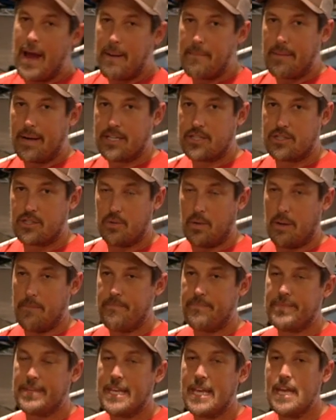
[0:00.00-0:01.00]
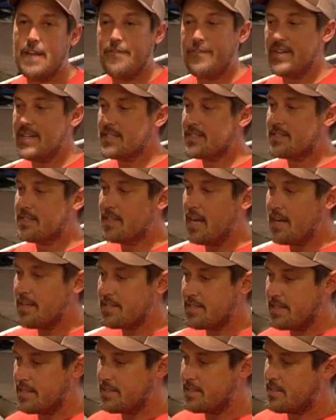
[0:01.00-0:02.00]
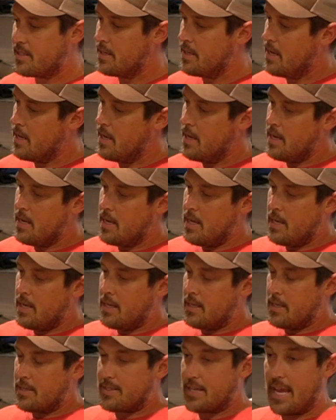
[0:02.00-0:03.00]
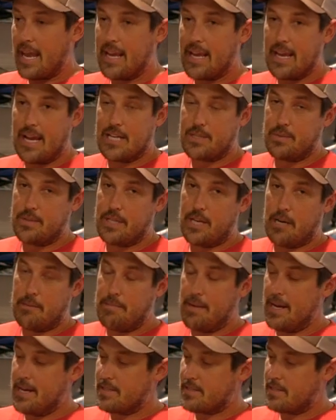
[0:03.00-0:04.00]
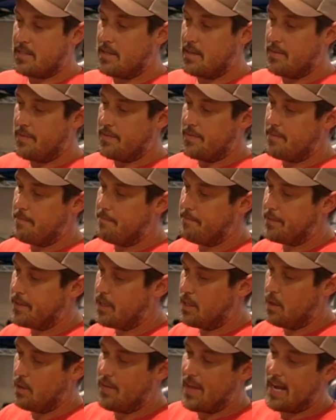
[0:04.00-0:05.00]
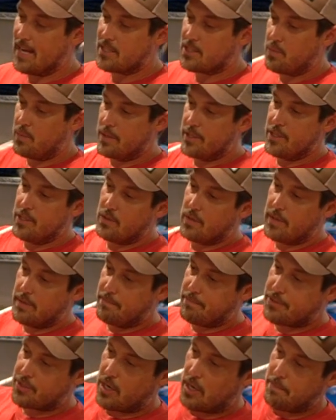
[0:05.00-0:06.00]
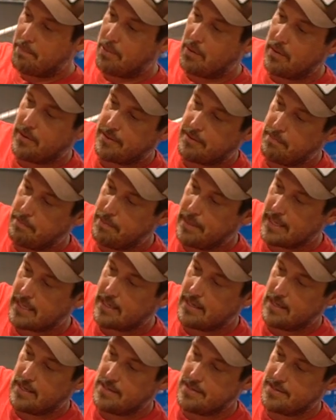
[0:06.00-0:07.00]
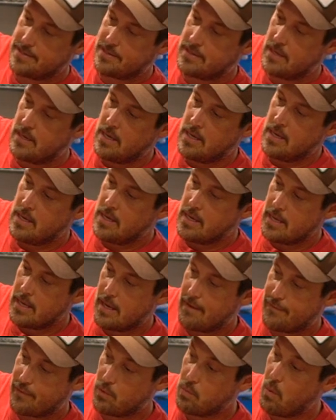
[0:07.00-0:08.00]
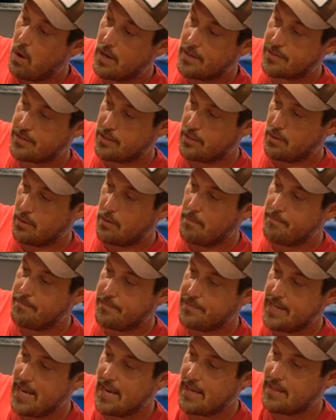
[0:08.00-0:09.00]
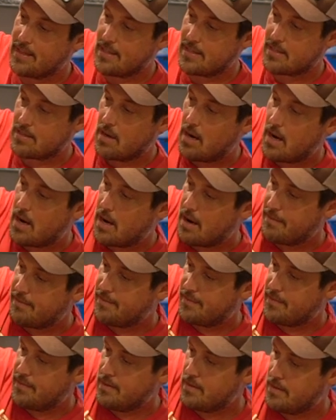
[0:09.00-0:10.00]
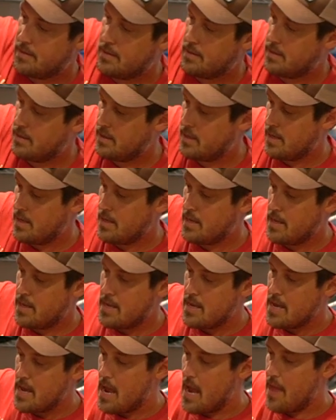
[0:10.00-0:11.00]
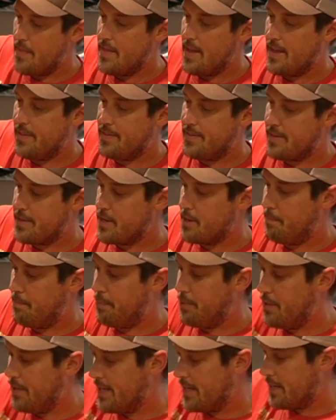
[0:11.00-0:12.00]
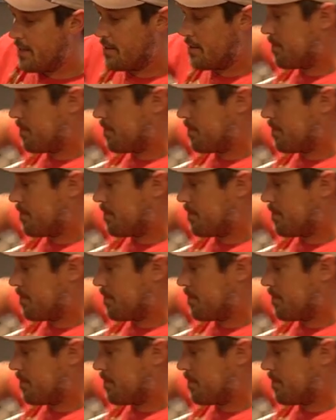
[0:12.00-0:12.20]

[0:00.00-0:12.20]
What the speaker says: that might do it. If it doesn't, say, hey guys, we did our best. You know, that's when you can start pulling up the big guns. If you want to, take this off, and then you're pretty